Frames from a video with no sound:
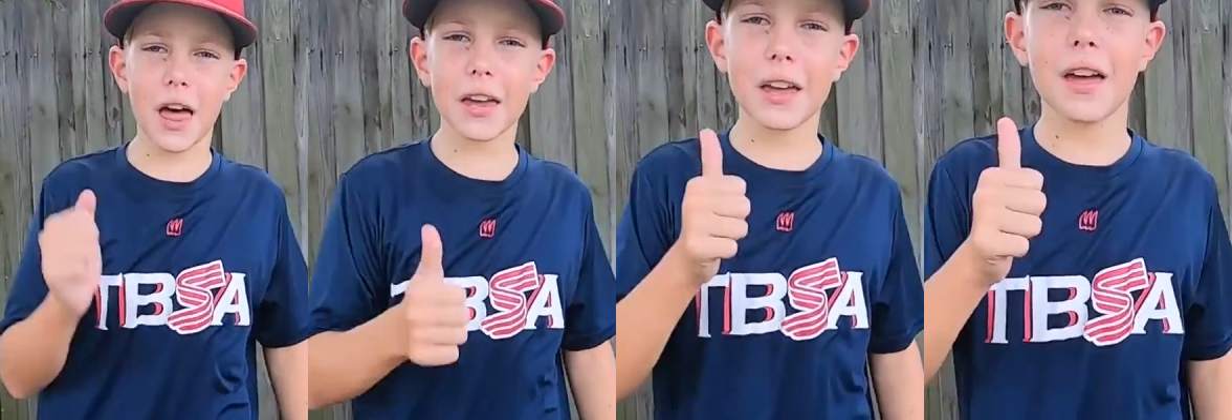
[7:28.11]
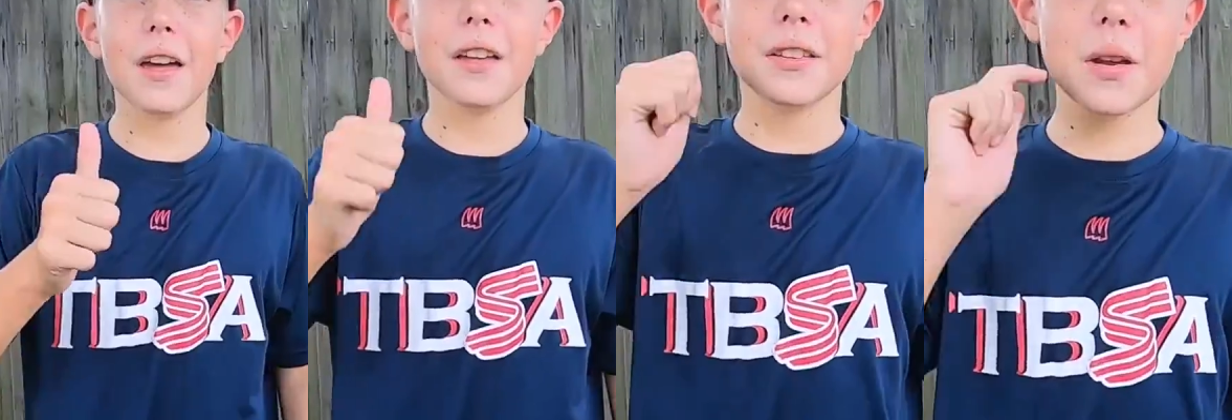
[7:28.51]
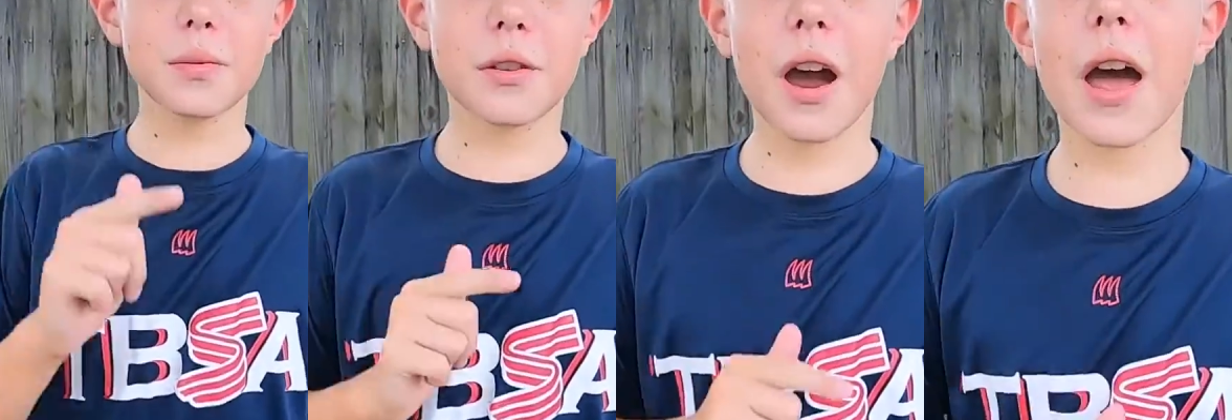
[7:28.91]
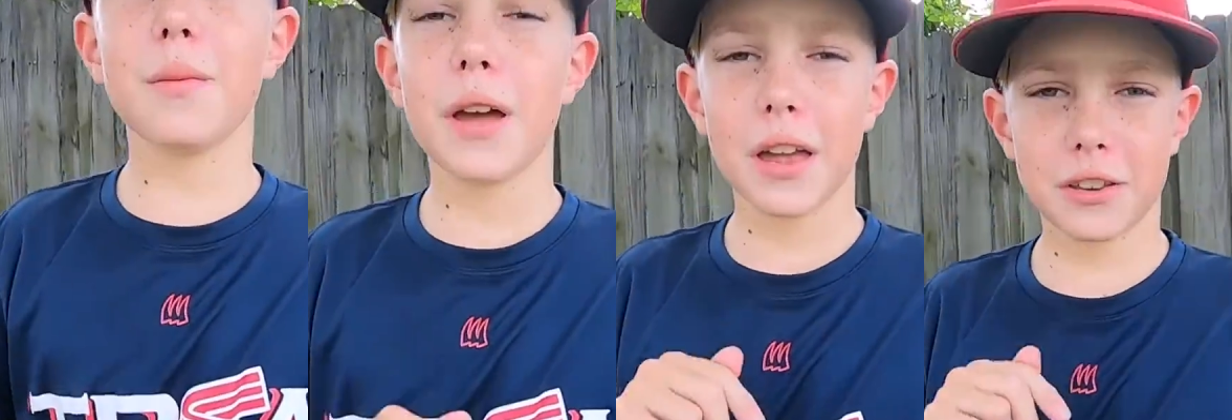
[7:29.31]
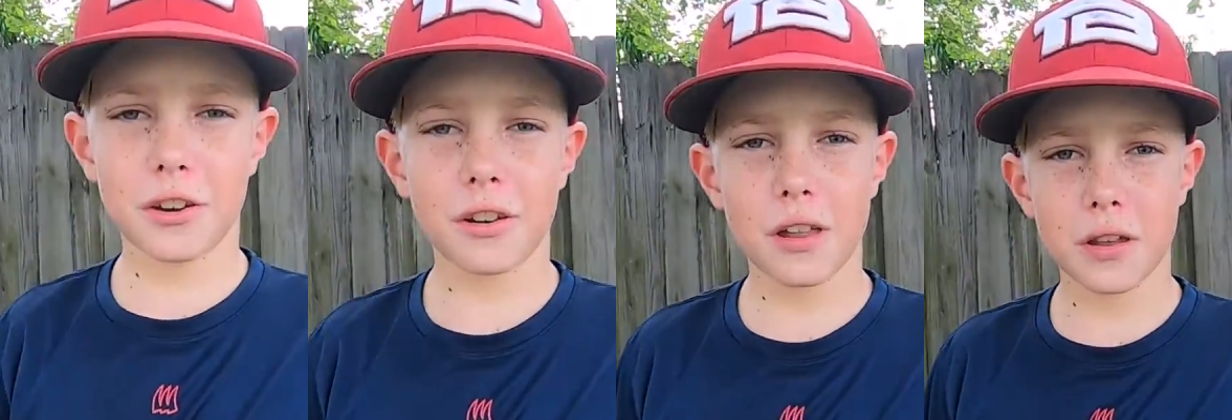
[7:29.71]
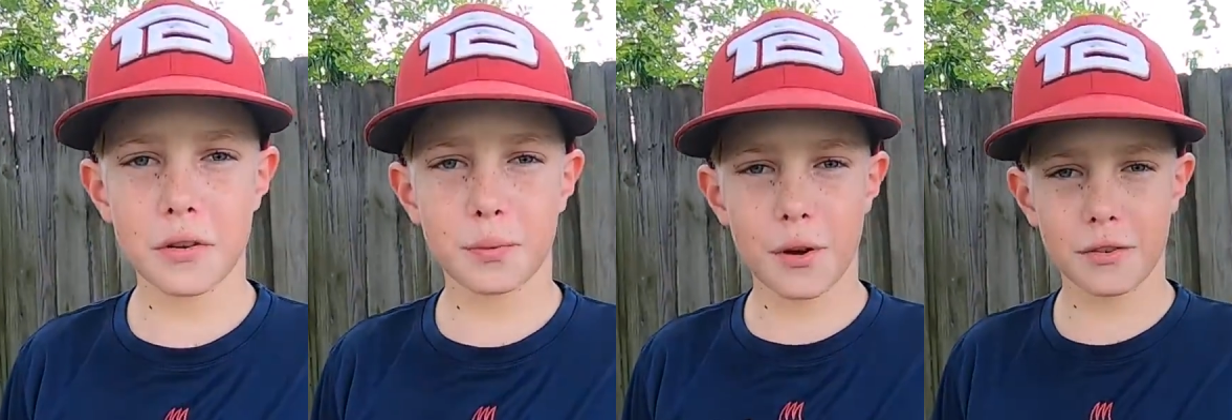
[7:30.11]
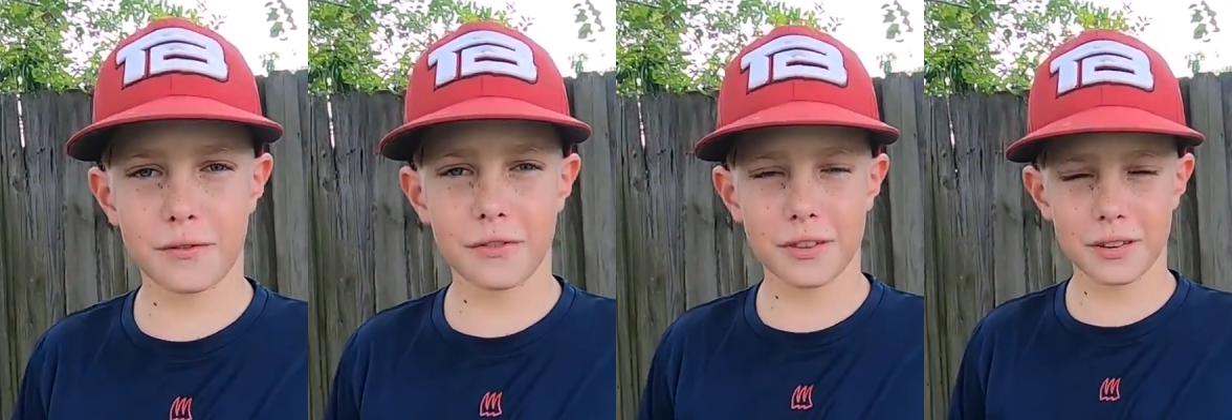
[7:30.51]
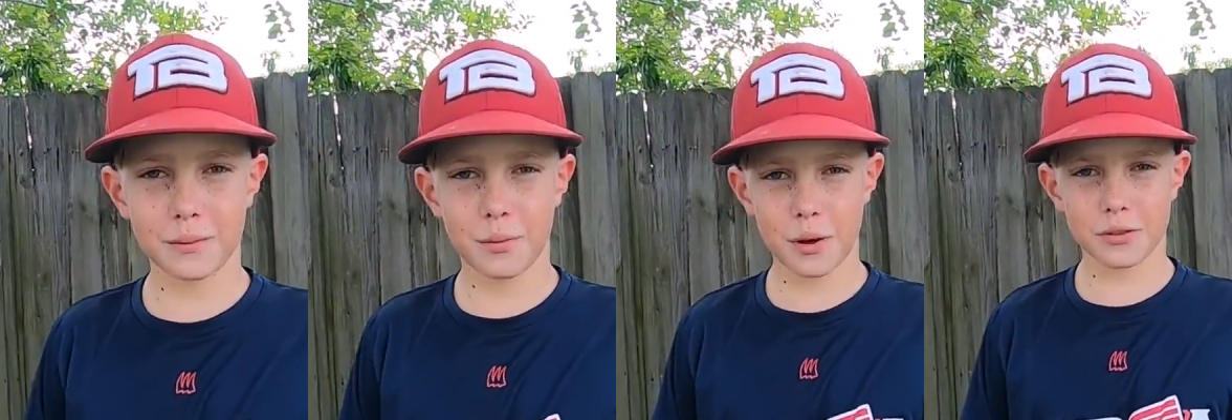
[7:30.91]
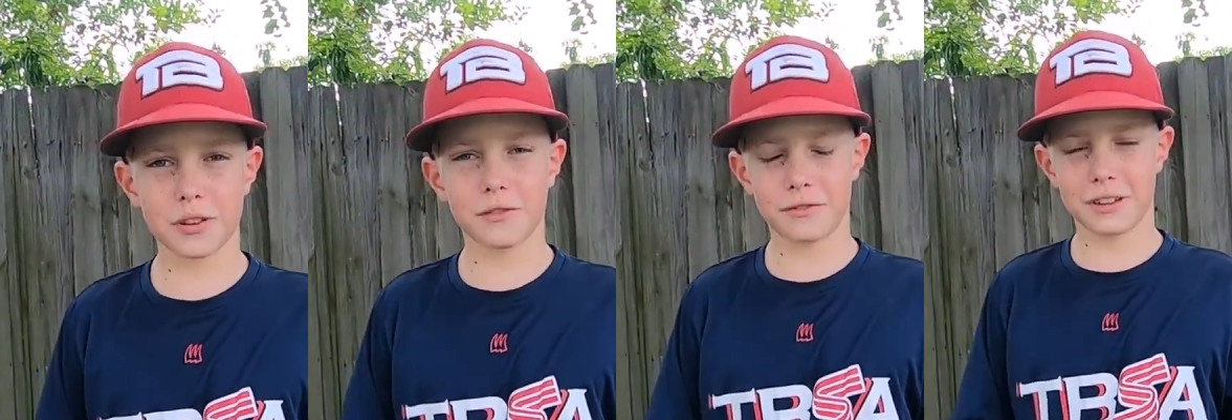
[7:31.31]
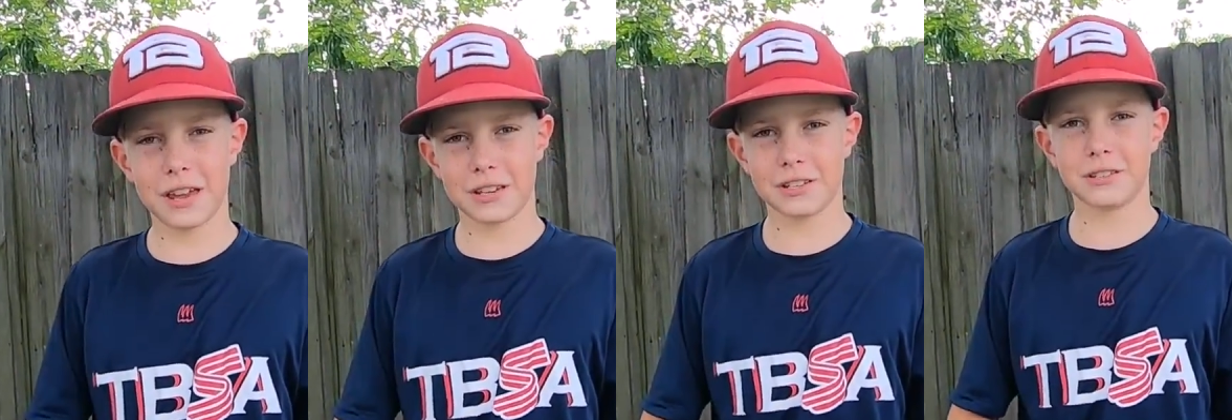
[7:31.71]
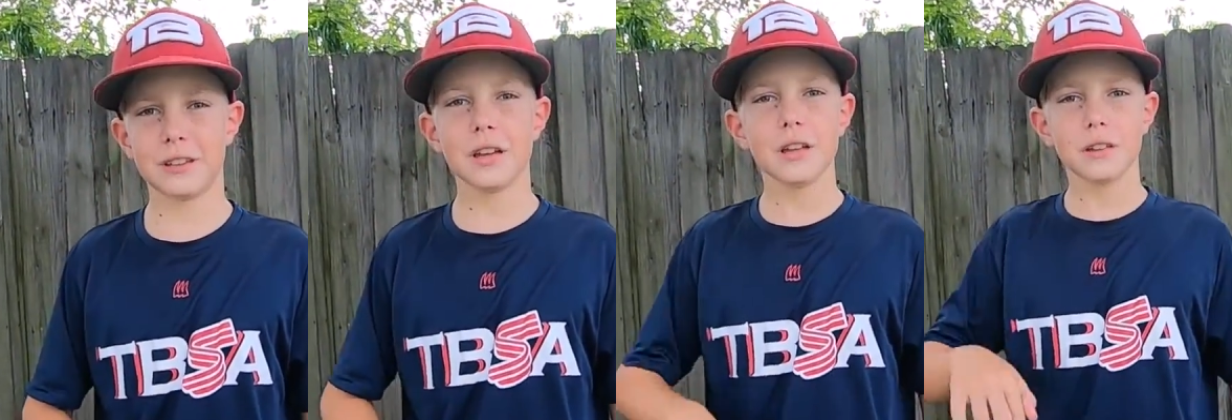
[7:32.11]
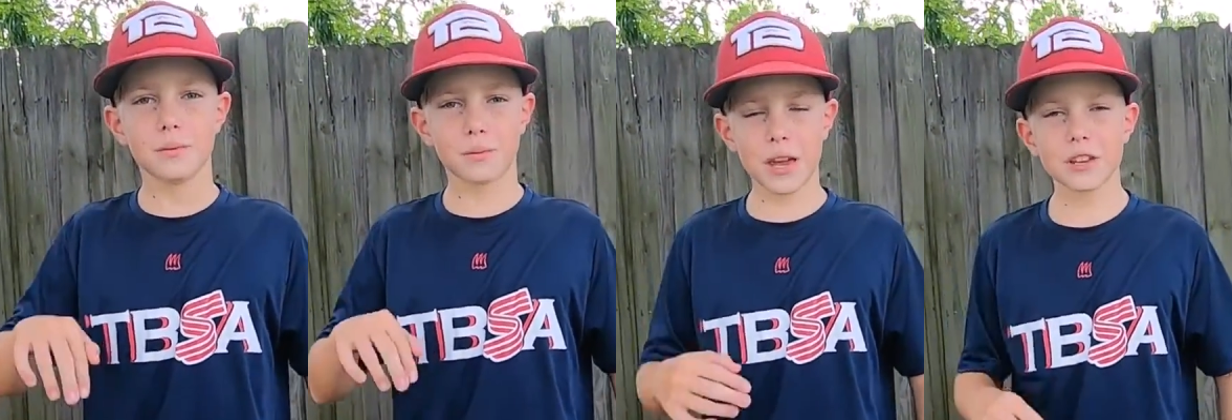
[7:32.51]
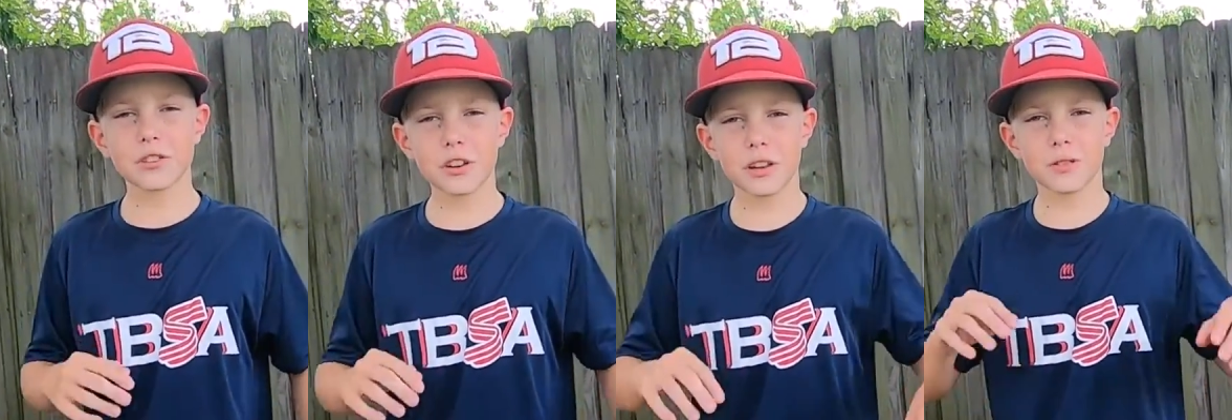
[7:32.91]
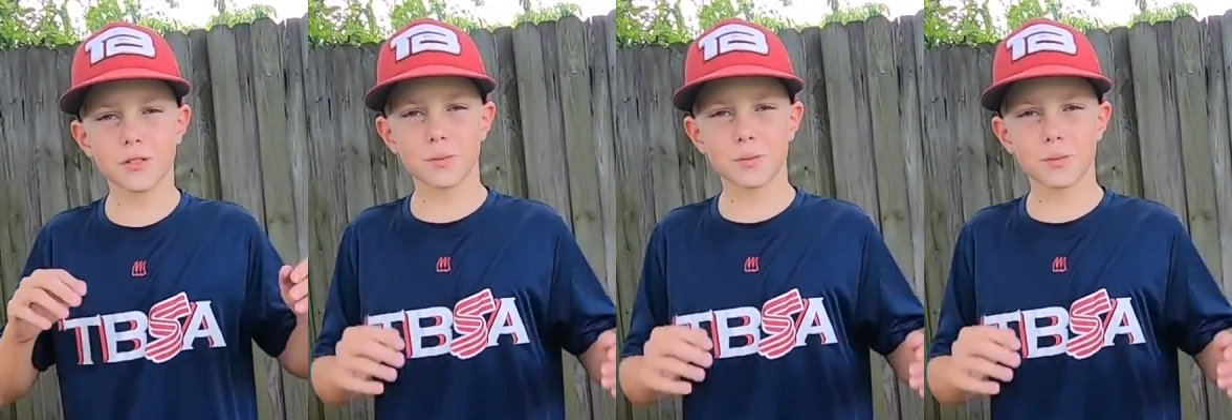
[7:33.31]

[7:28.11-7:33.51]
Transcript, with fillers: a like, subscribe, and turn on those post, post notifications. Make sure you